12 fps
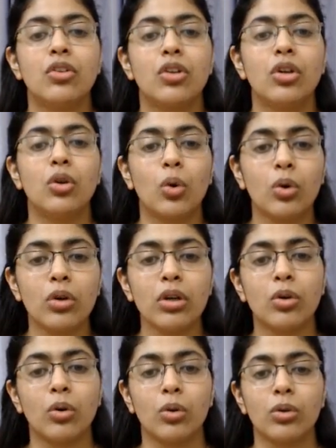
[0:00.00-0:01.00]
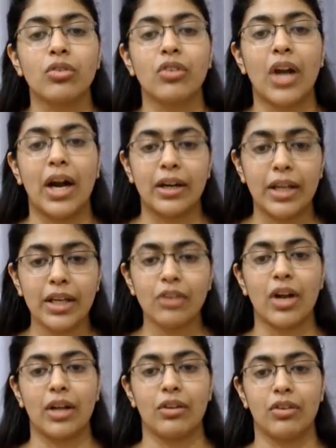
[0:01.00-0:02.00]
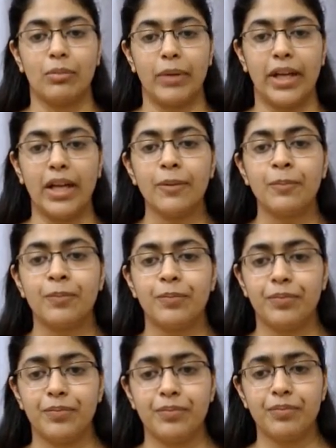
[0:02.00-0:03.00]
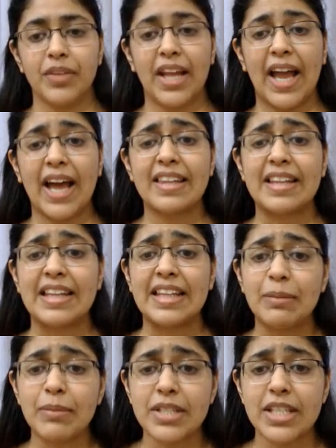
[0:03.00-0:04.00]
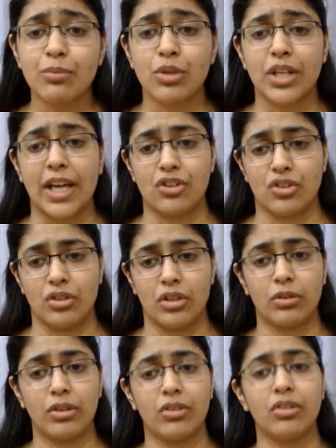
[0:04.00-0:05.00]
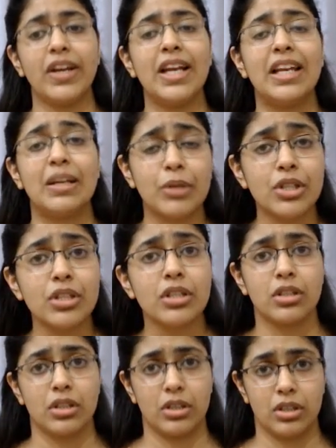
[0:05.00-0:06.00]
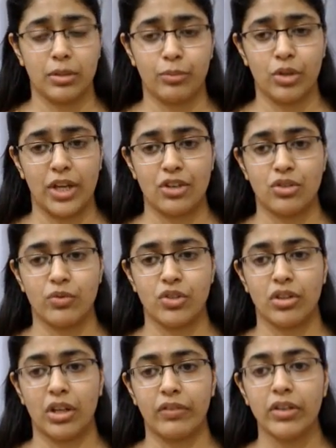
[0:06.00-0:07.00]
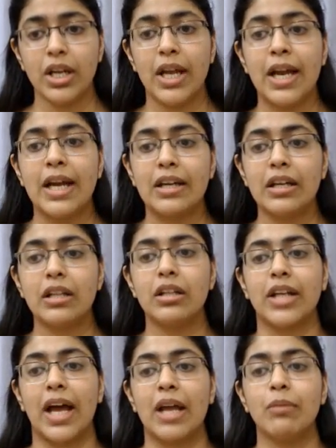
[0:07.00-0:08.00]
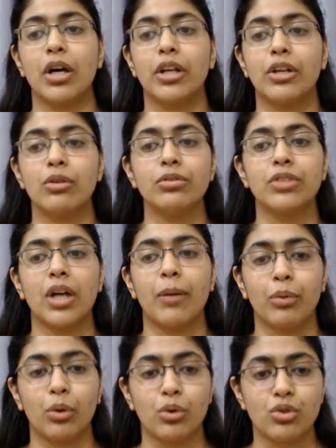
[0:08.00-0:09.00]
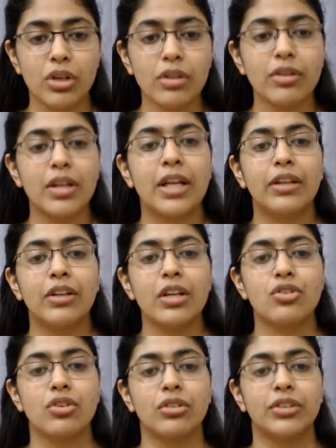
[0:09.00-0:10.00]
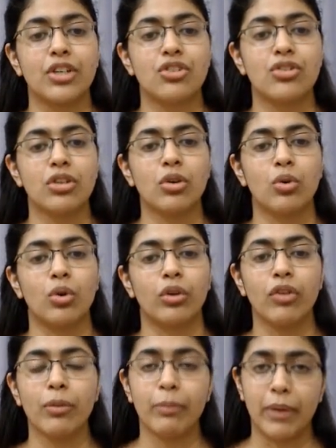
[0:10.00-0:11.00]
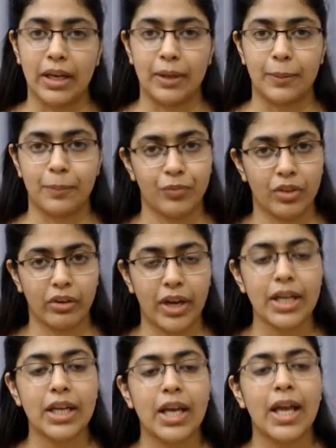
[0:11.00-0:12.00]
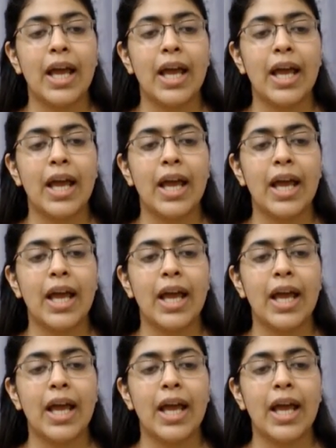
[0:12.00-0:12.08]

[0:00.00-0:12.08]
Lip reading: The local courts granting transit bail has limited protection. Now, this is a very limited protection which is given till the time accused approaches the jurisdictional court for bail, right?